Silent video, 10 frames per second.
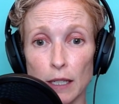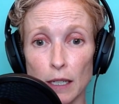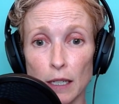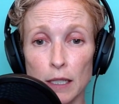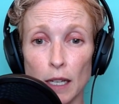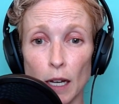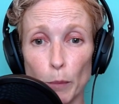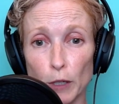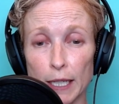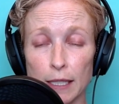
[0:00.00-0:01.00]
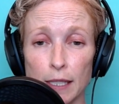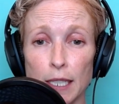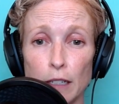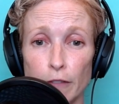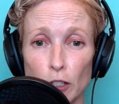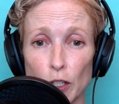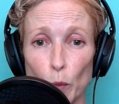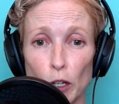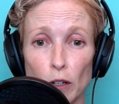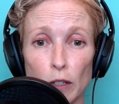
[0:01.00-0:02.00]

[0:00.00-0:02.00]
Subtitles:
The upright seated version where you're